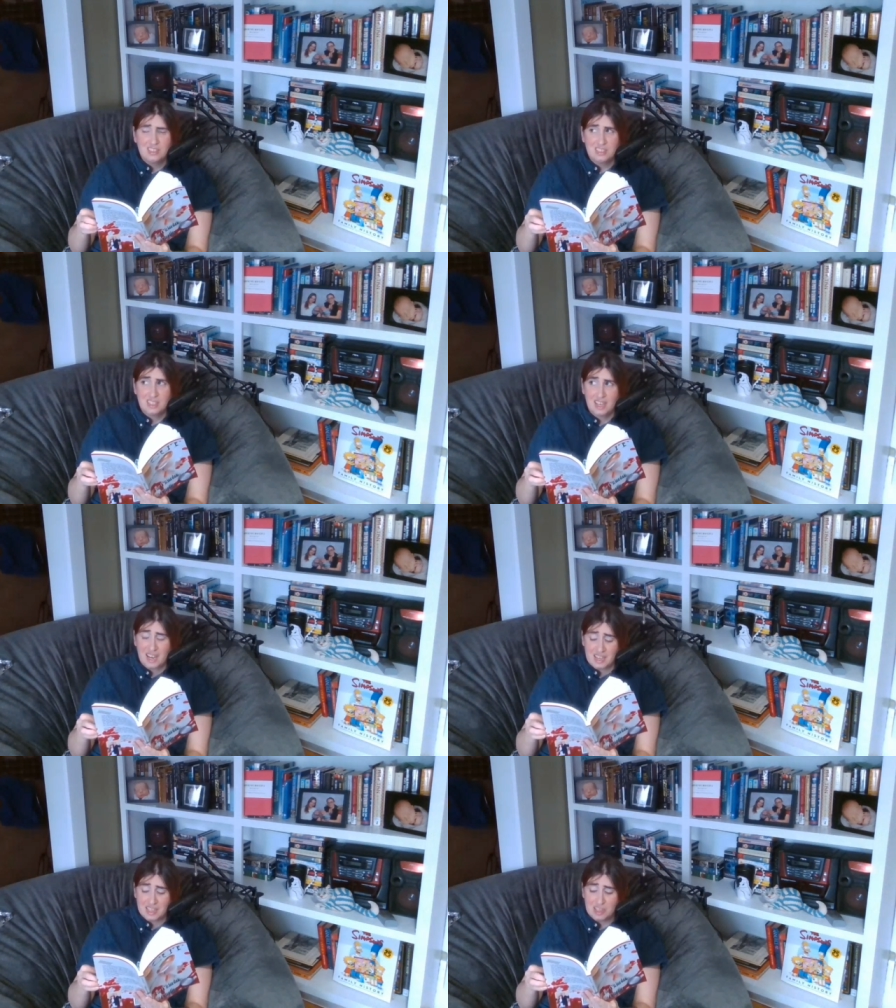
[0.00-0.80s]

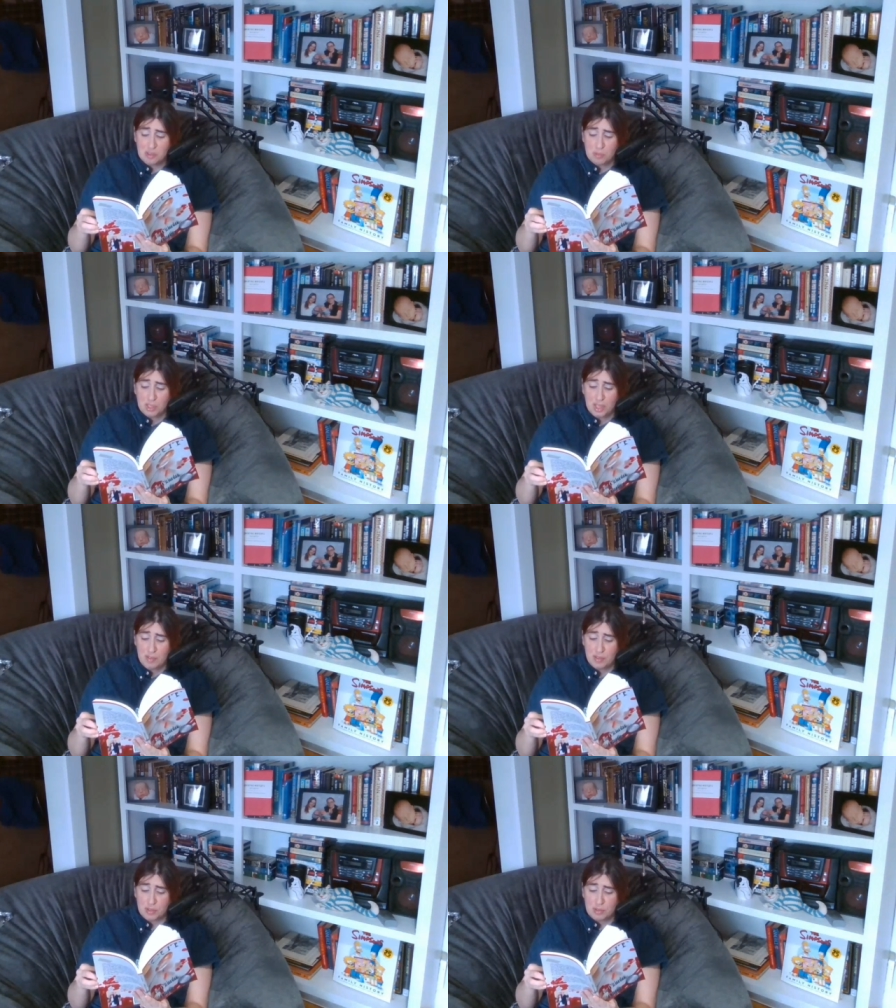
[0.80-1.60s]
God, I don't
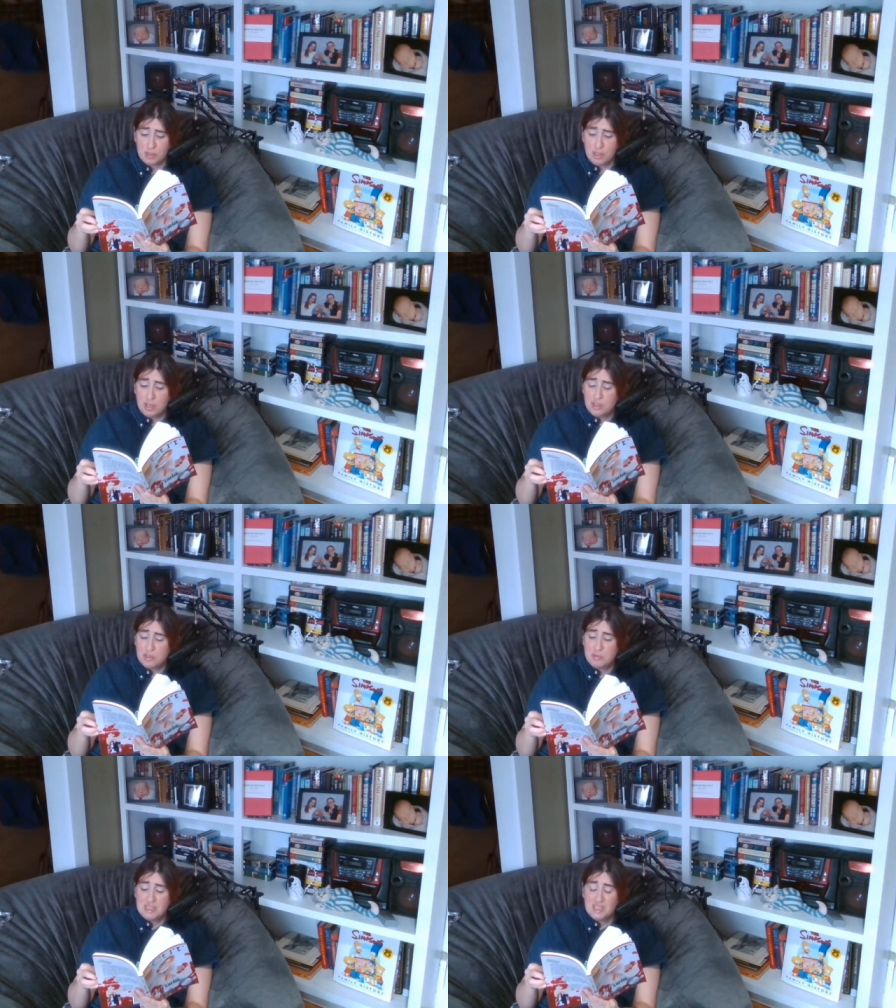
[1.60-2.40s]
believe you.
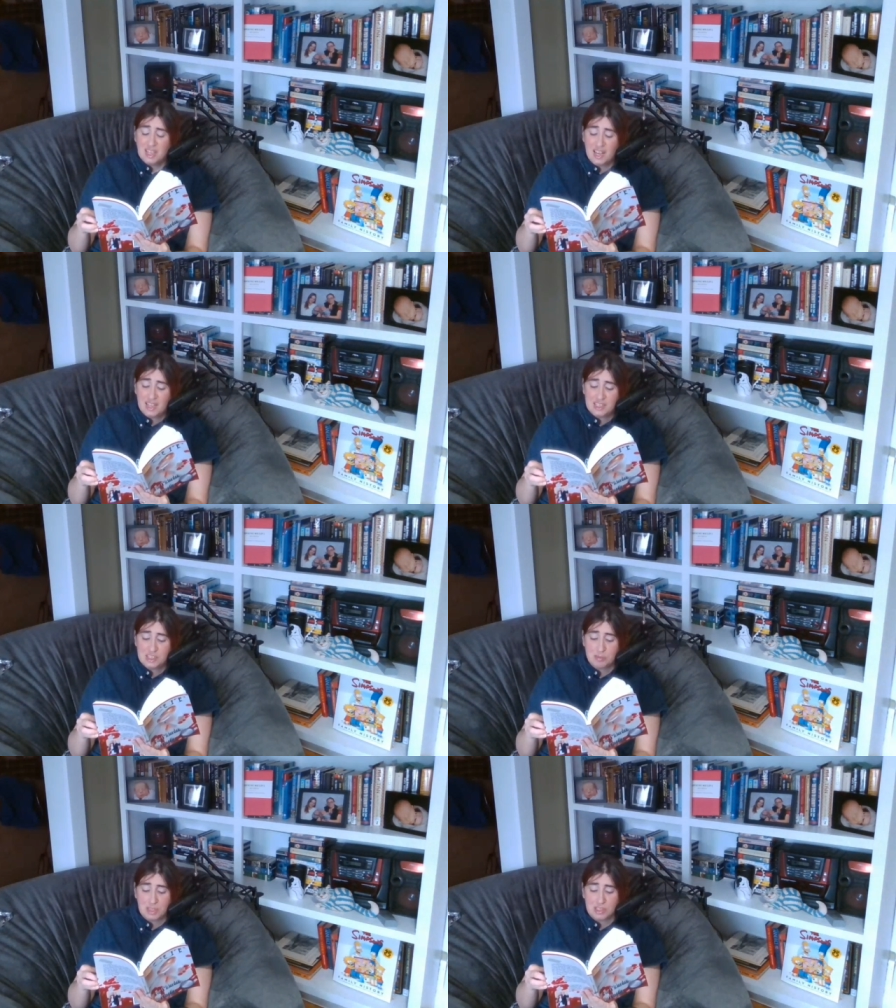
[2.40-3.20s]
You've been lying
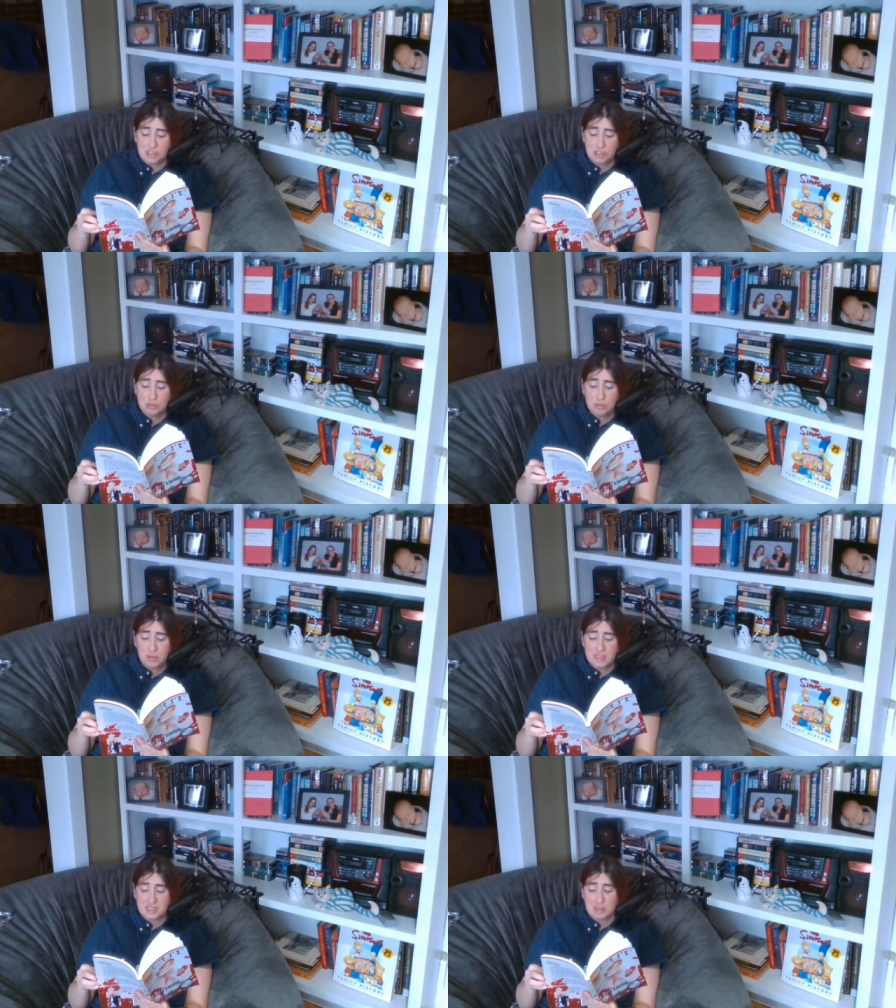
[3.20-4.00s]
to me and
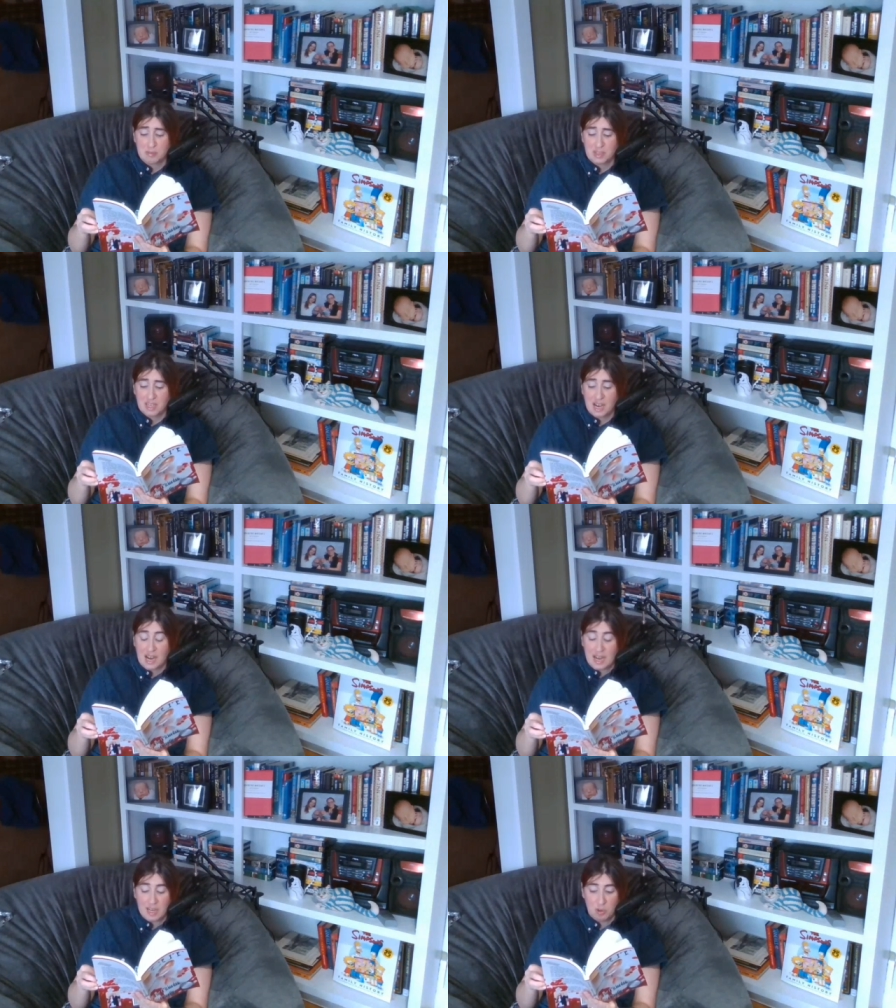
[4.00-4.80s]
screwing some
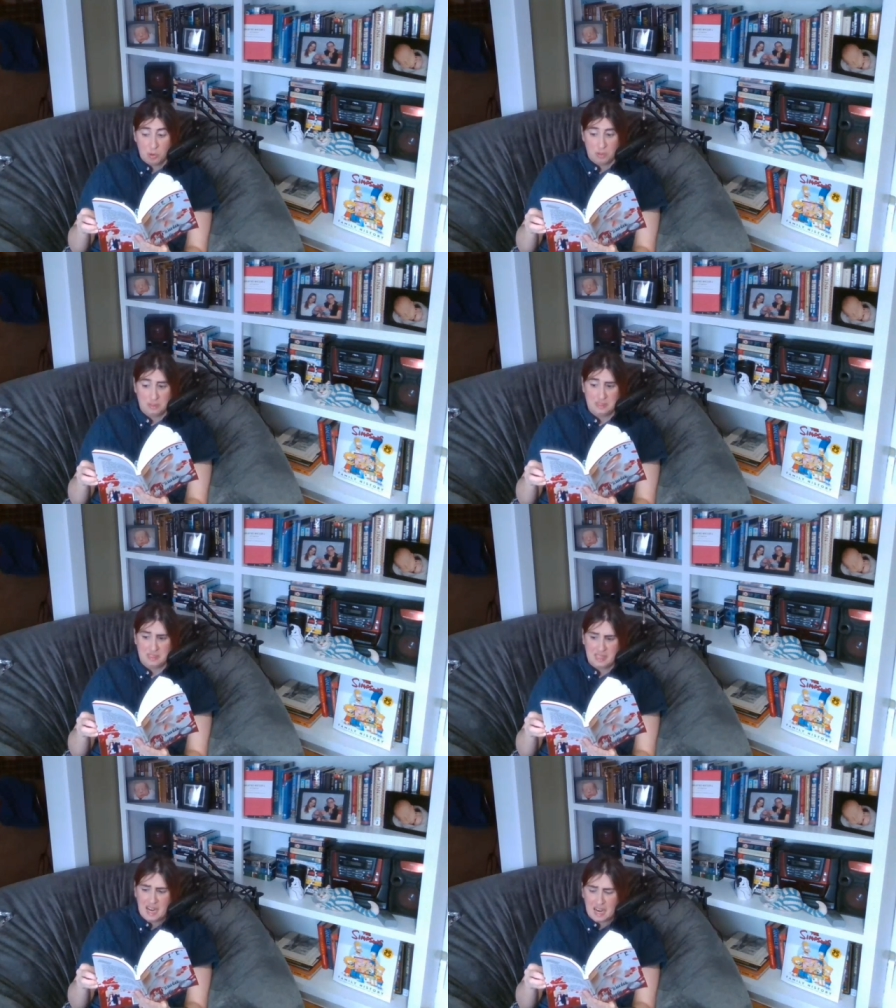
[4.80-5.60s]
guy or
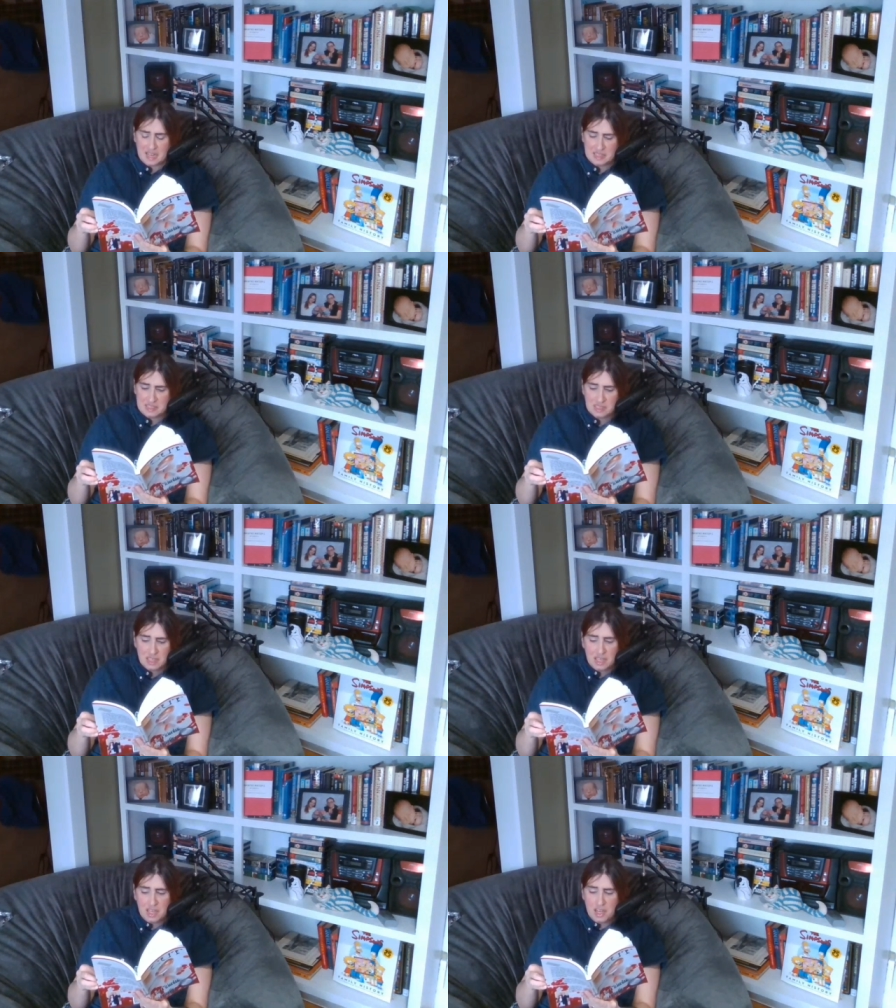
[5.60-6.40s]
guys.
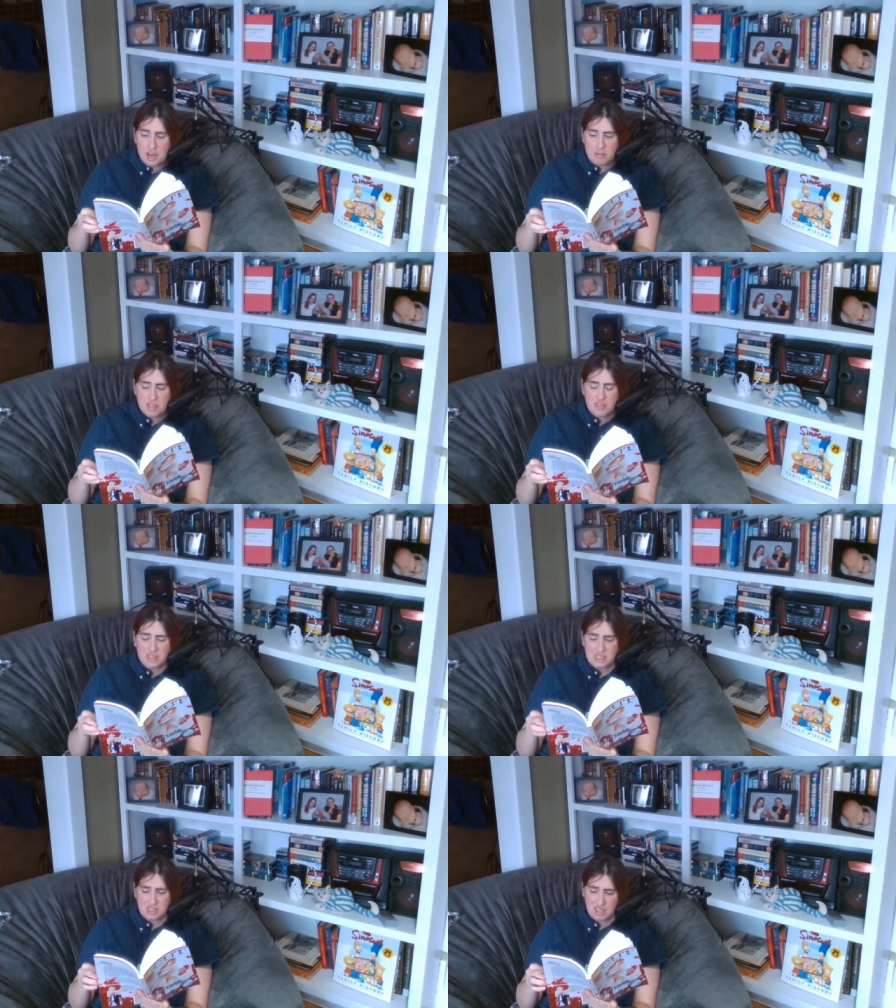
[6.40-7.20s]
How big of
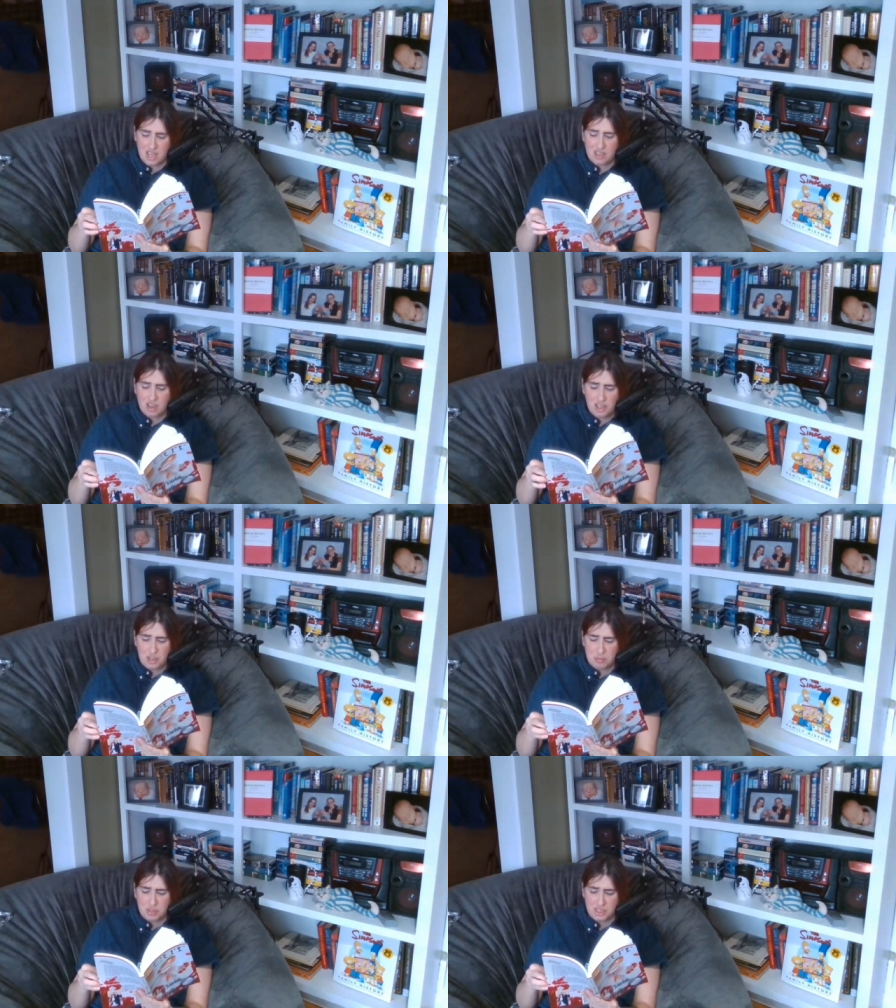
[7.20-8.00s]
a slut are
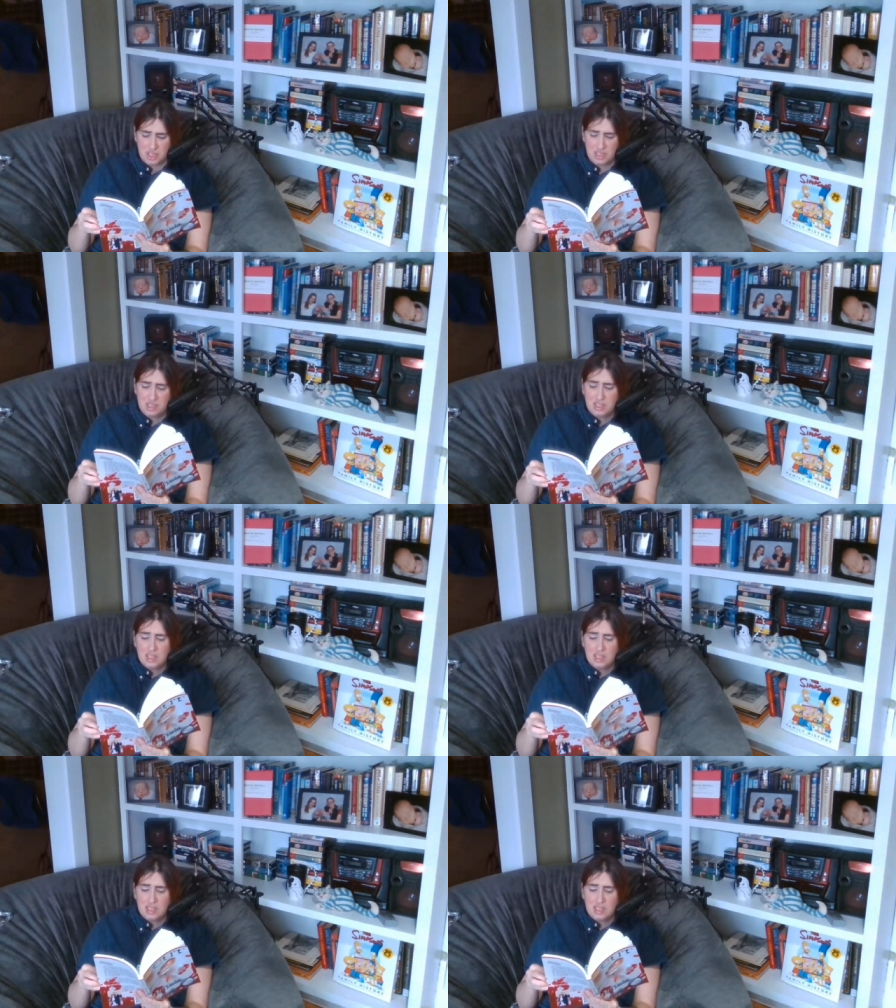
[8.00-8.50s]
you, Brigid?